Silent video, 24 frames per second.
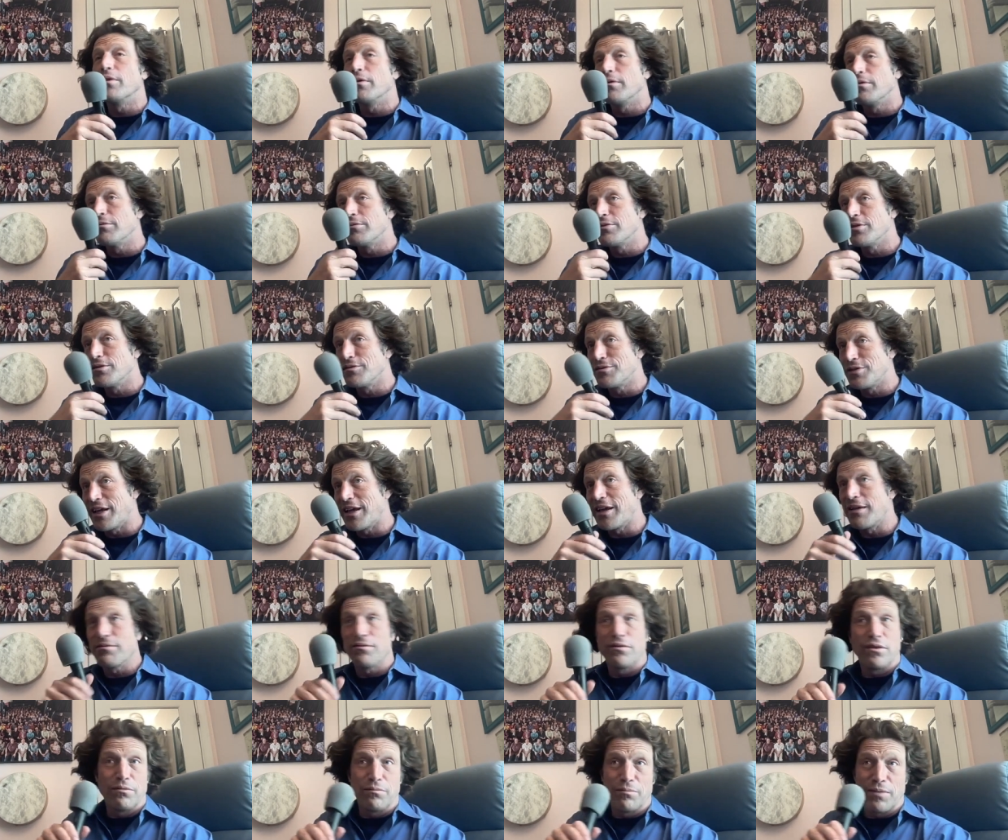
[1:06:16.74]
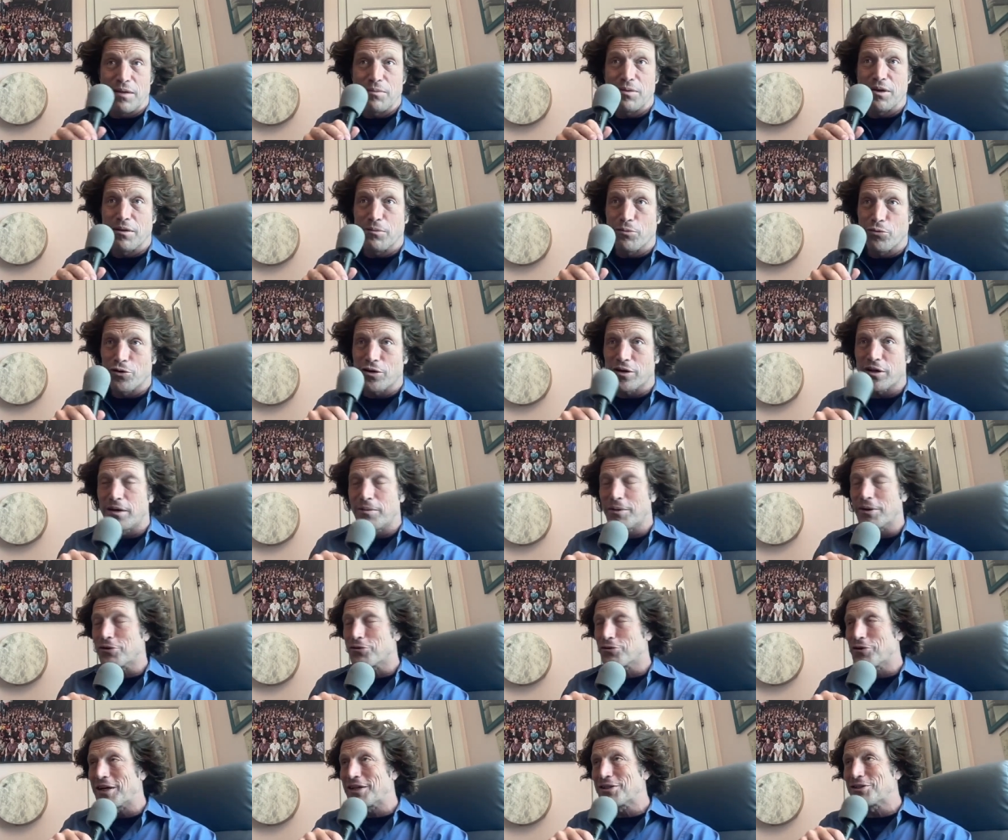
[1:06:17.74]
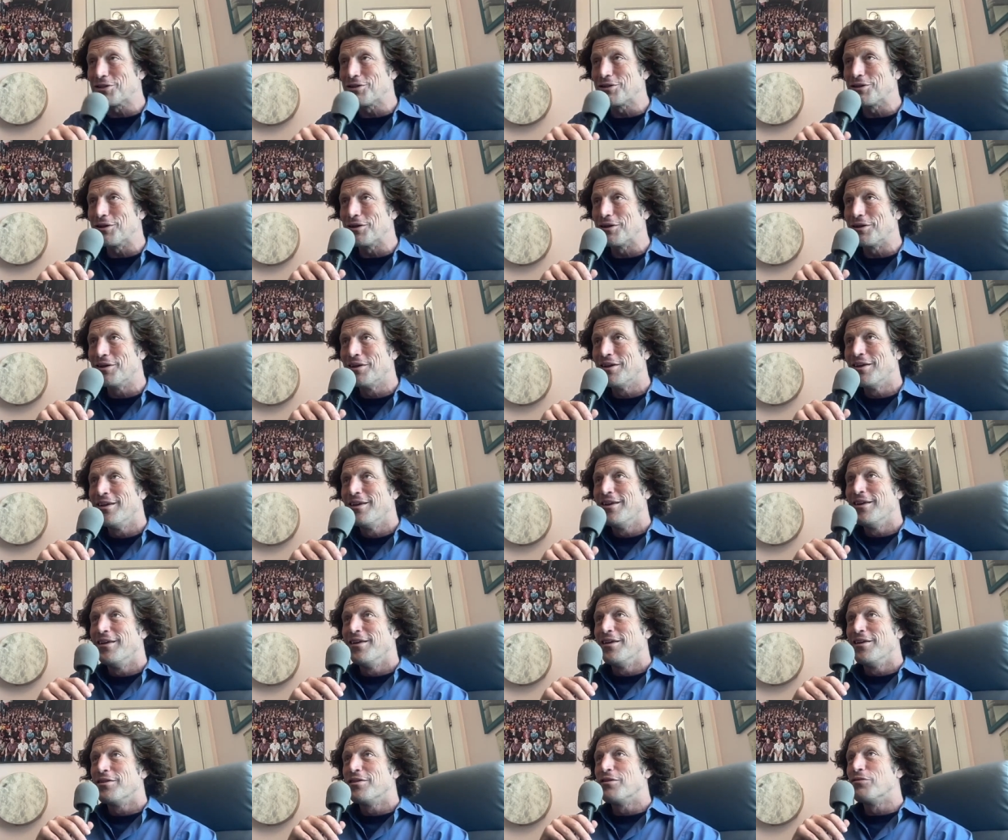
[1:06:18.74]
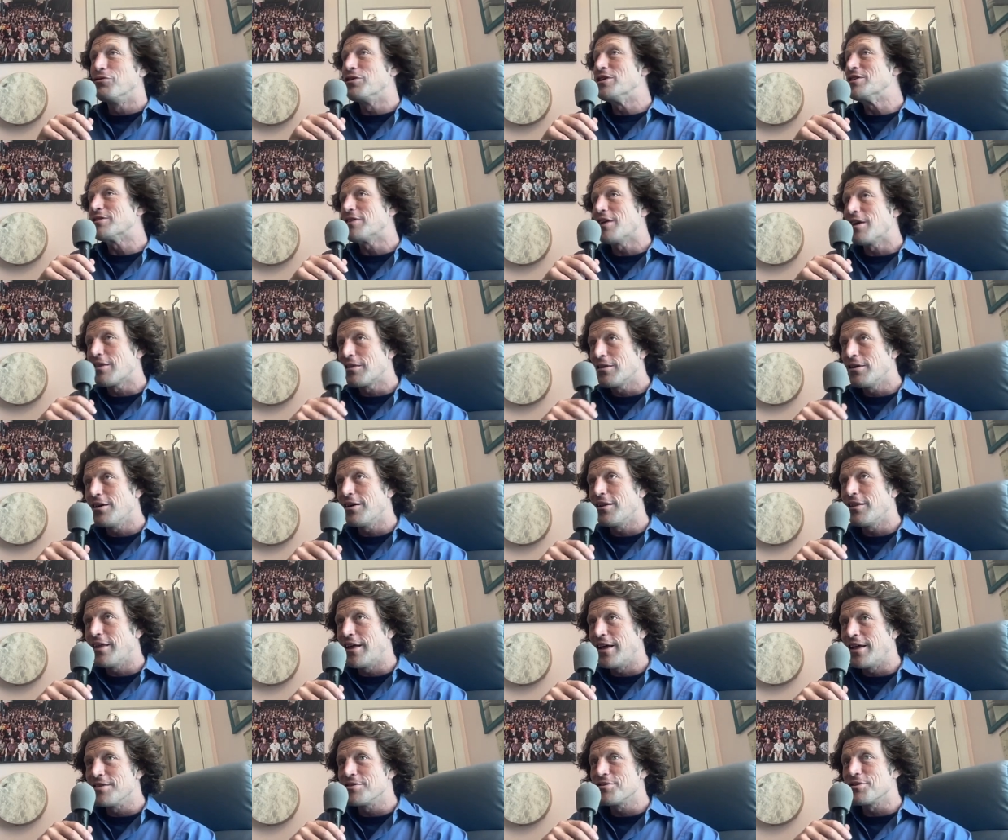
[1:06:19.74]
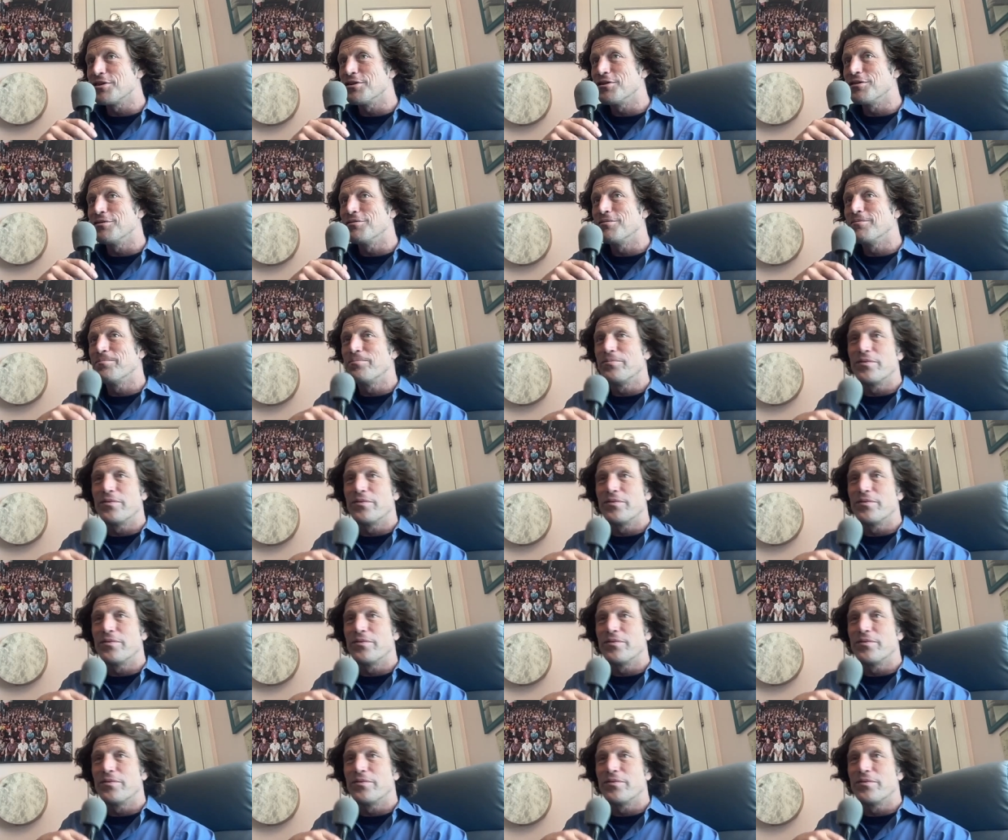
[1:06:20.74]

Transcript: to take it and maybe in a more comic direction, the reason I thought of that as a